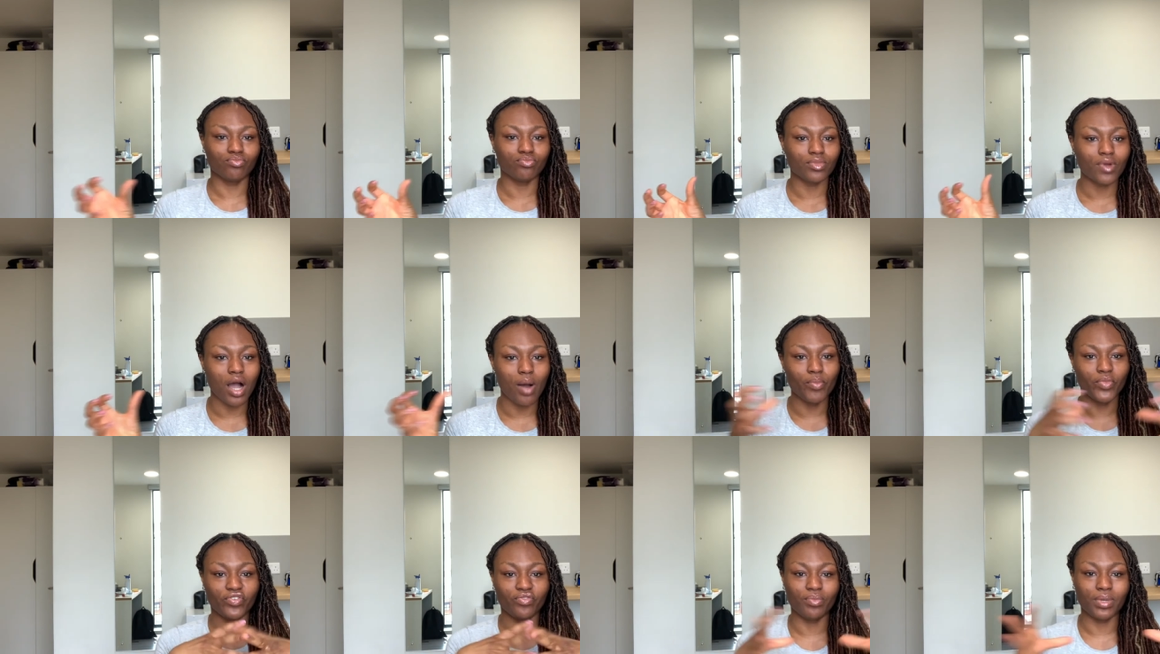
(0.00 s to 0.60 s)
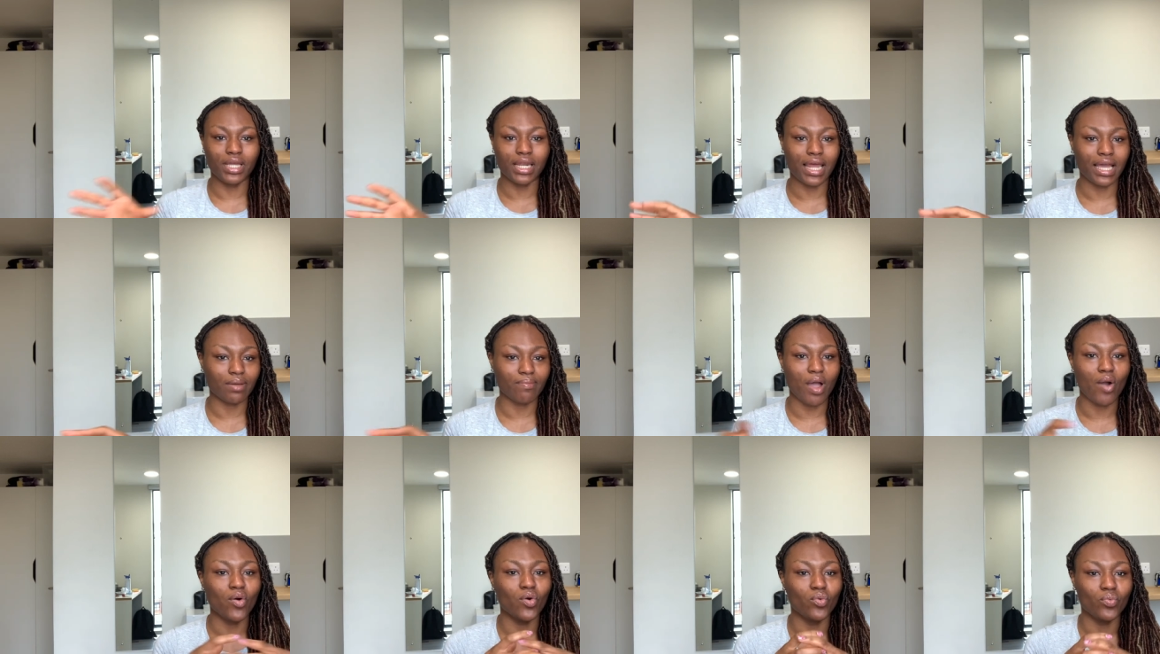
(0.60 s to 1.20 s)
come with me like
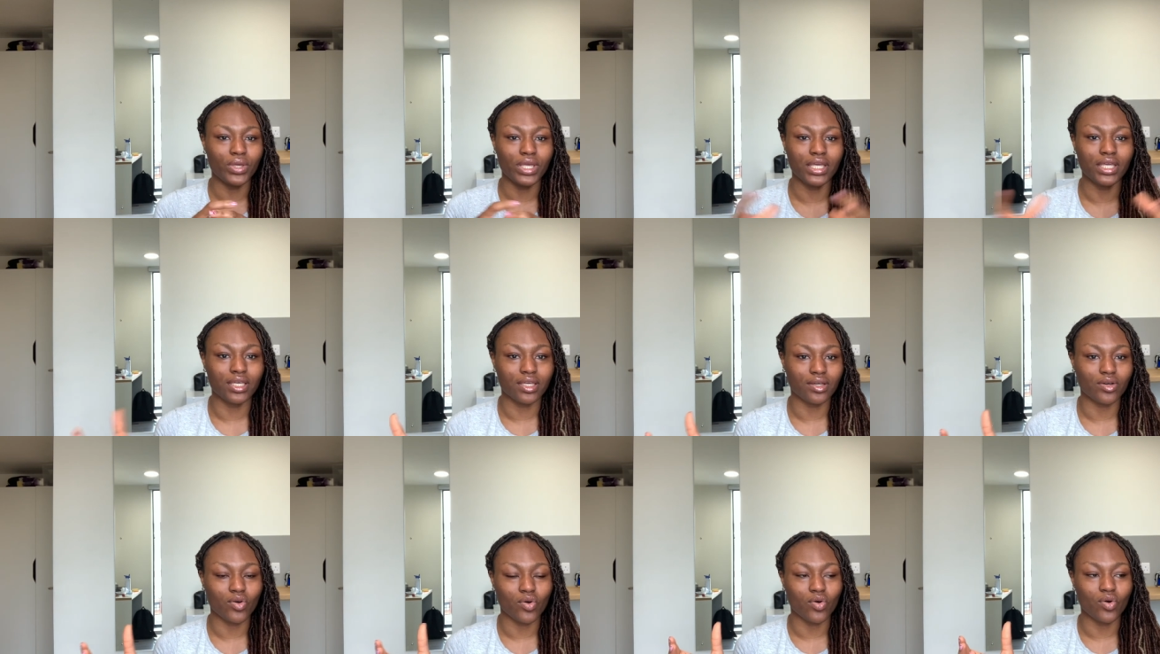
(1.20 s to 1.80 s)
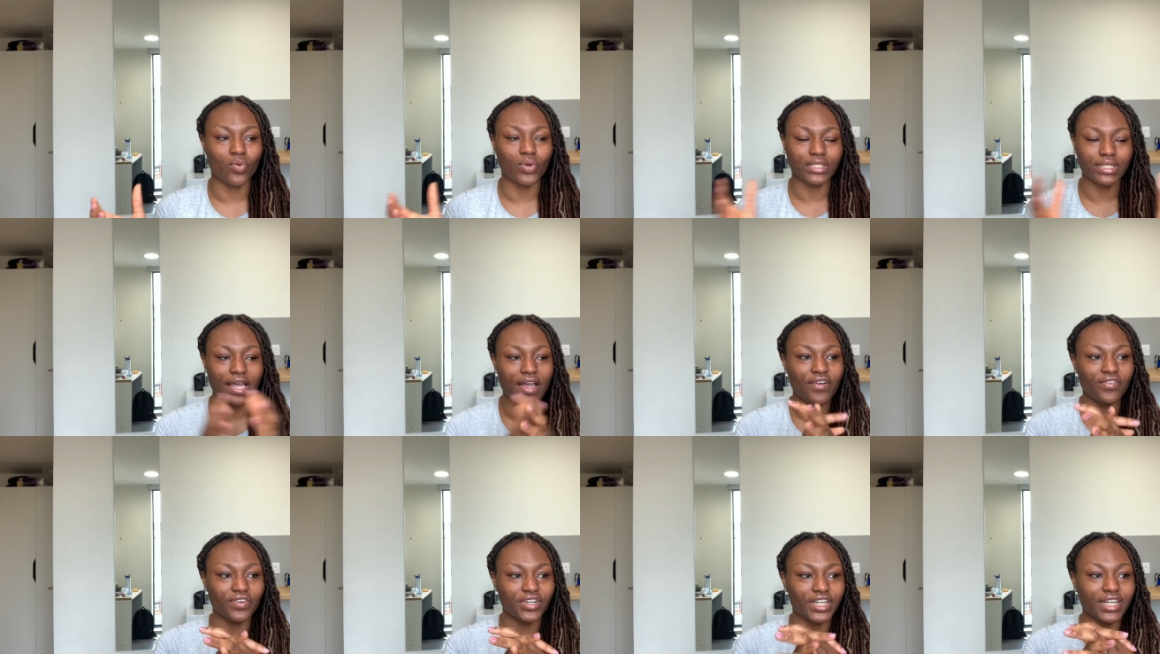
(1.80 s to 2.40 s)
my whole week or
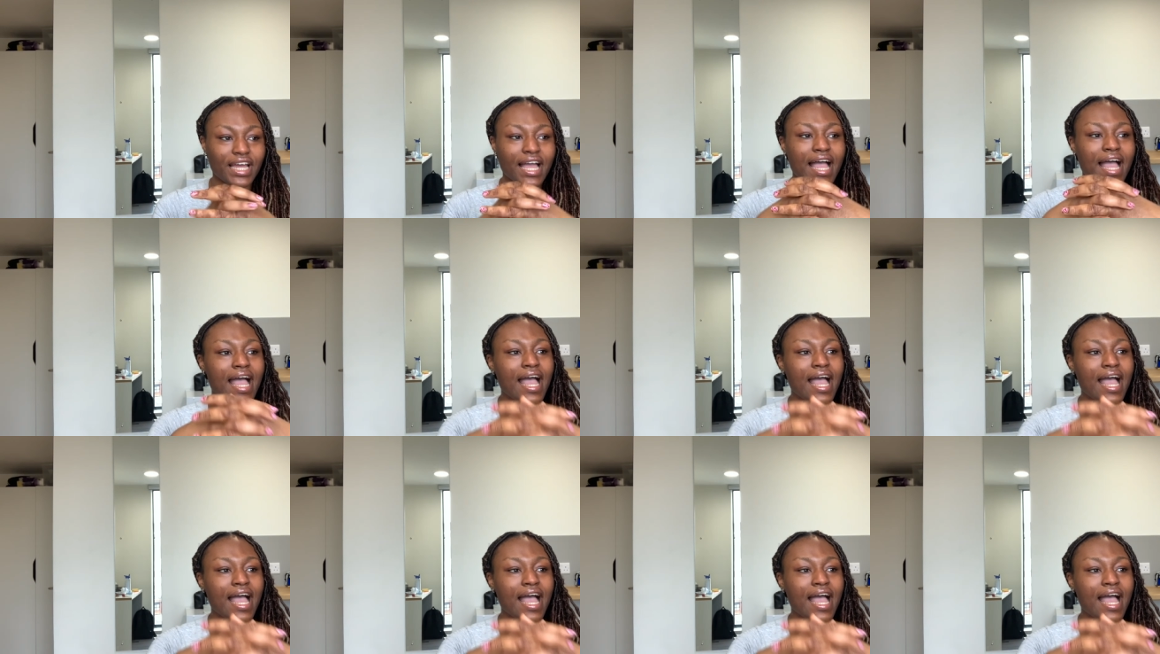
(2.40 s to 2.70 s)
whatever.